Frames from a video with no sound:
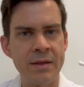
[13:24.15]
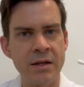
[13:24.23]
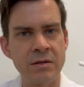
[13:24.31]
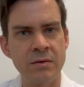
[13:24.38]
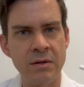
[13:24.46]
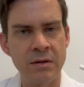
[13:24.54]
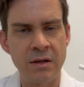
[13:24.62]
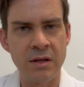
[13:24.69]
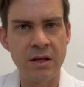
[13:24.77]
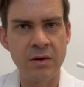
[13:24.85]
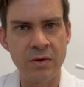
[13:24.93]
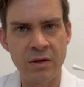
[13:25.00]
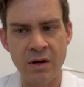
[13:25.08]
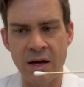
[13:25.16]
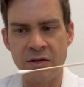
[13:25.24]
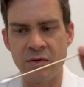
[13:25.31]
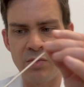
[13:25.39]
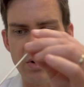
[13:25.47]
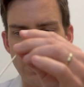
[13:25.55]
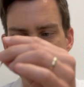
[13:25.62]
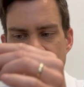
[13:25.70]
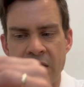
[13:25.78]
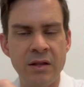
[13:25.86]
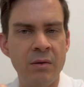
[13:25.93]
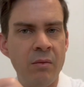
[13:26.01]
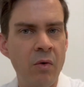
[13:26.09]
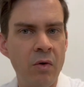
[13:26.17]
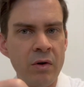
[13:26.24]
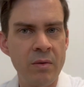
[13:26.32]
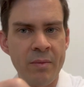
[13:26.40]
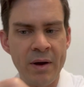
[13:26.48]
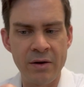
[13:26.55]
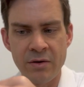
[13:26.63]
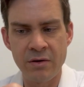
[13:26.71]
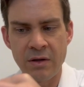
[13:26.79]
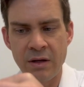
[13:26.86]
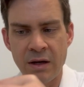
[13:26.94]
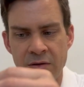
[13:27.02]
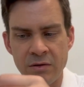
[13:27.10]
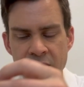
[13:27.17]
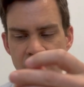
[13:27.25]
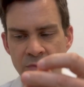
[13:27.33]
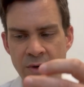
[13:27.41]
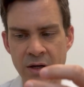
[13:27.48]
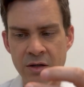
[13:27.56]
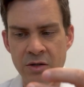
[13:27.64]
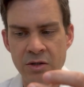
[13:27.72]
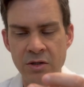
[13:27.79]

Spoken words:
That's really the key with the hydrogen peroxide. The more the better. You cannot do too much.